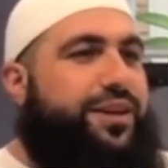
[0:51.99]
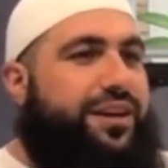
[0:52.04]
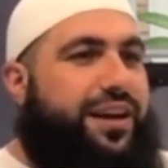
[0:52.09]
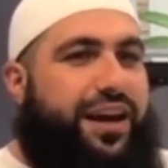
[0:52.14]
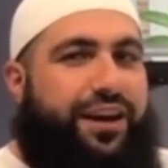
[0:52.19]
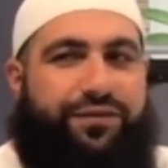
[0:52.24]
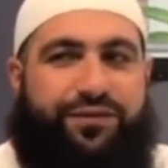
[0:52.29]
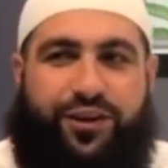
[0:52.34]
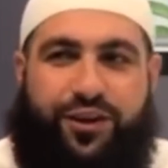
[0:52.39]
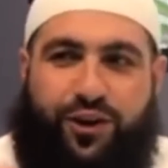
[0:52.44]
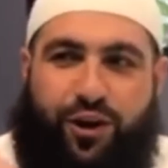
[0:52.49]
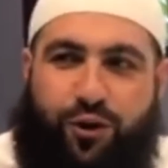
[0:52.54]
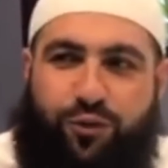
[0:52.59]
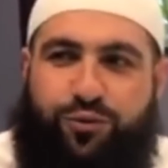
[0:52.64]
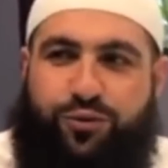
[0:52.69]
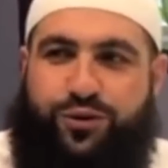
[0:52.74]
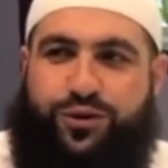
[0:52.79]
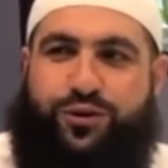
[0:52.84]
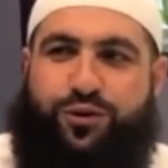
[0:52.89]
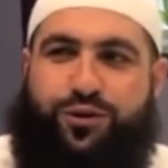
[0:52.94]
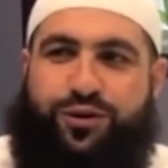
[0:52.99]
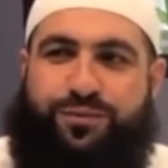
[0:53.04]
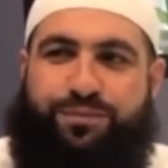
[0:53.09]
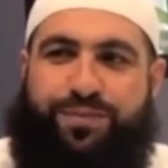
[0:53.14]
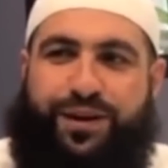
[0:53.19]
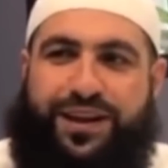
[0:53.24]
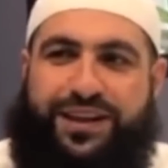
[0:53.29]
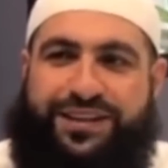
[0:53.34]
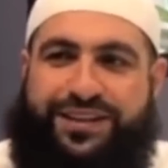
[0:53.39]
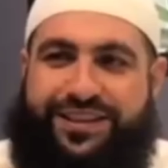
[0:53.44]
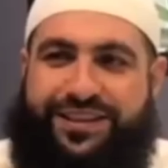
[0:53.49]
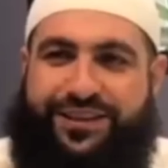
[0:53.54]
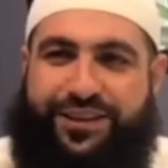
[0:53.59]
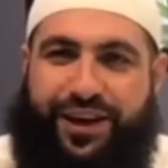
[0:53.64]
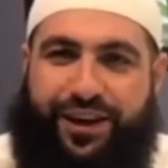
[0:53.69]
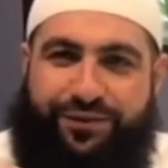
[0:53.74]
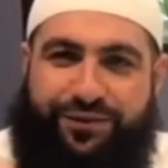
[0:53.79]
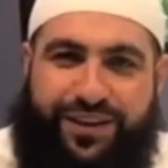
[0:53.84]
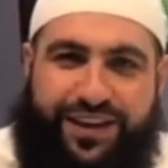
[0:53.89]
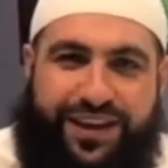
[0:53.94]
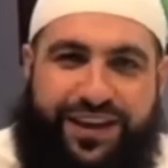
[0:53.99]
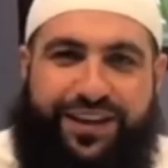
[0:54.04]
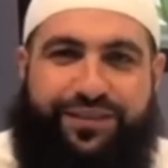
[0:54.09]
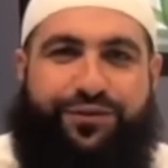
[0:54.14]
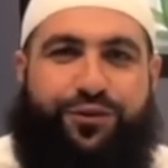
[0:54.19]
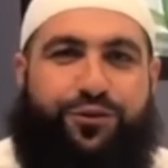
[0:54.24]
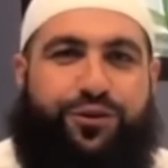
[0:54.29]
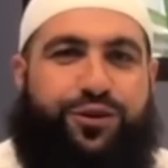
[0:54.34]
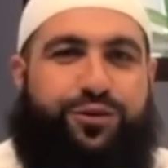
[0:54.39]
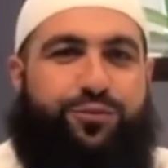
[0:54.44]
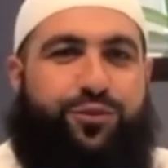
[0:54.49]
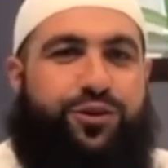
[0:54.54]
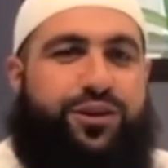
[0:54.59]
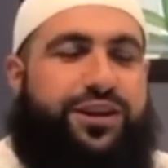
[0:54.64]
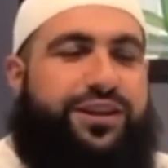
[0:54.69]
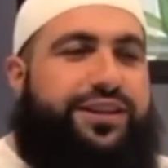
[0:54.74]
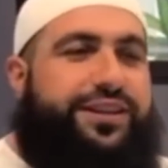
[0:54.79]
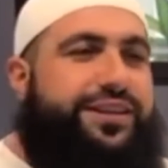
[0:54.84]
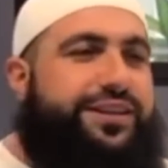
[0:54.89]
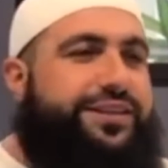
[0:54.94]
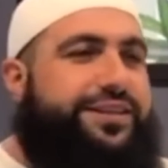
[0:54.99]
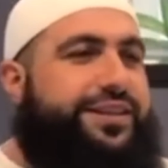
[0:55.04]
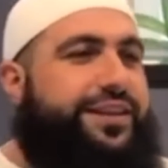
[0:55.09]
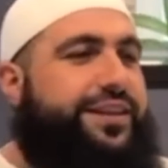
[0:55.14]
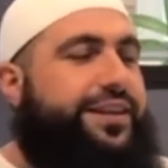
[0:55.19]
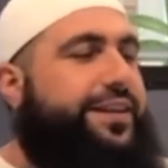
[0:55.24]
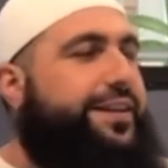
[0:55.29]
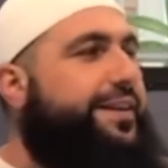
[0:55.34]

You'll have to go to certain places, you have to leave your communities.